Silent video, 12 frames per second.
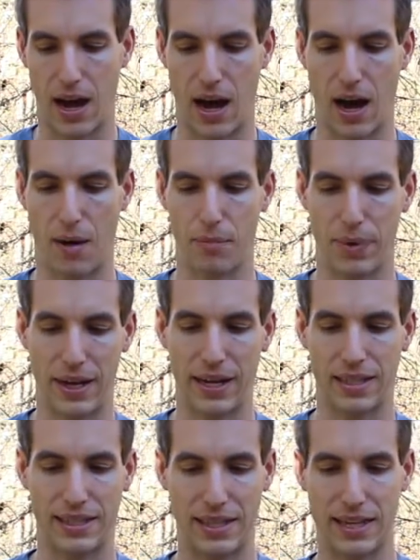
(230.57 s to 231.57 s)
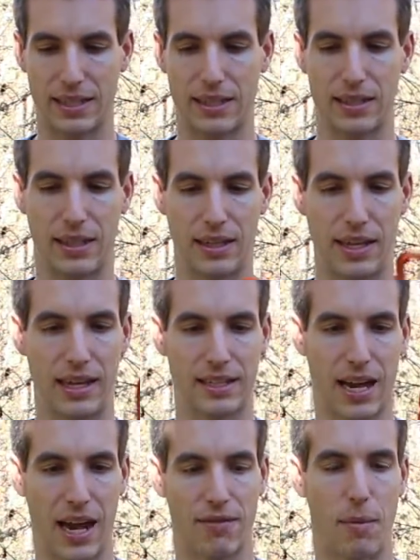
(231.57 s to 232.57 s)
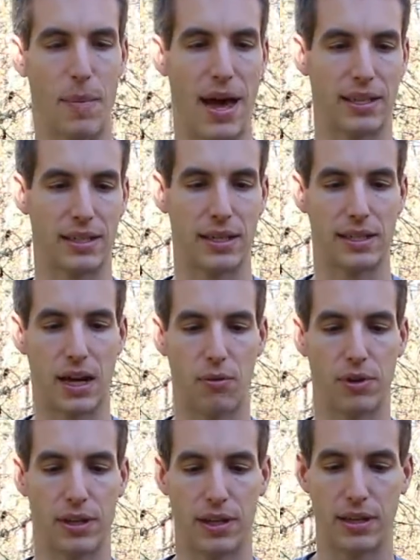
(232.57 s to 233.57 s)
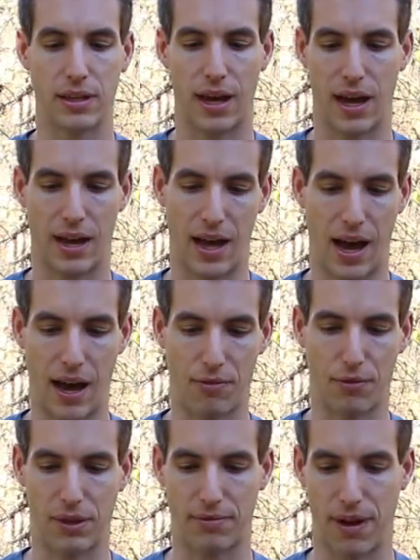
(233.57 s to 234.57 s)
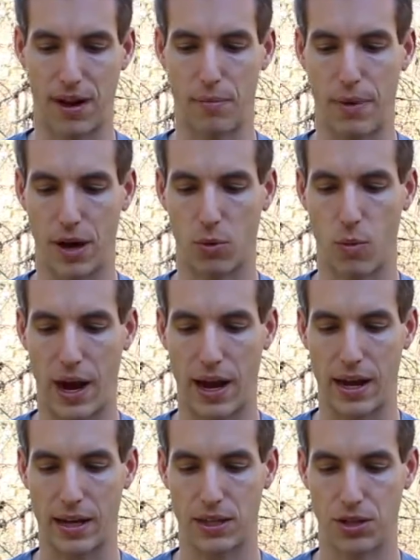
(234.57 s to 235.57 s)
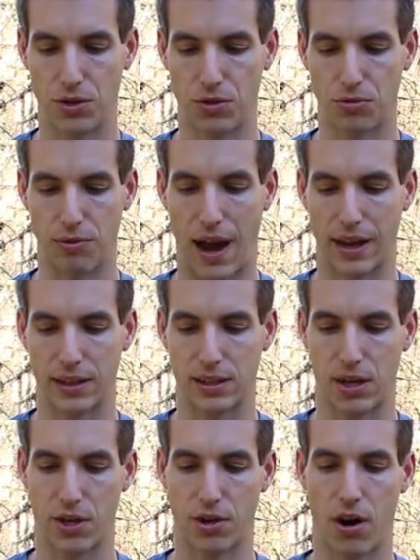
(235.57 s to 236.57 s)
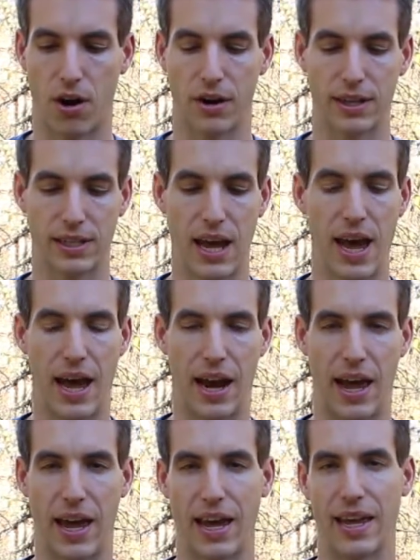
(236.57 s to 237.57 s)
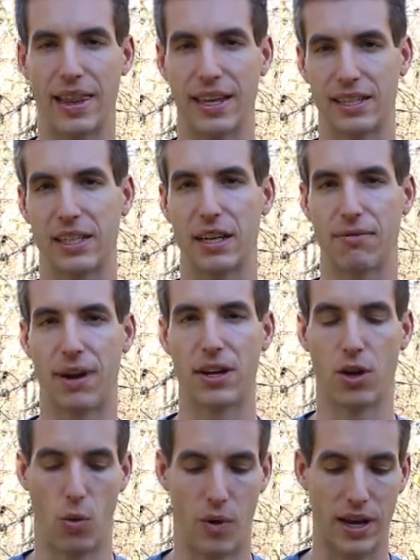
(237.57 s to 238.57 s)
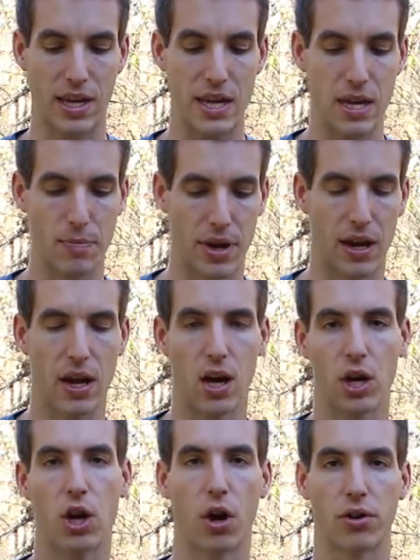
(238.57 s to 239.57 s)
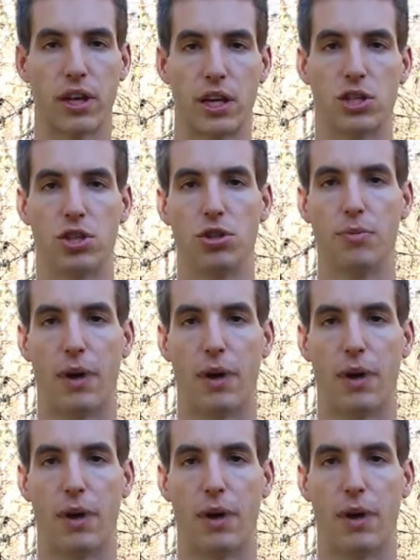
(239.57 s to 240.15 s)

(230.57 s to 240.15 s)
But it's kind of a mess, and it's not really, I haven't really found a better way to rack this onto your harness, and that's if I don't want to keep it girth hitched to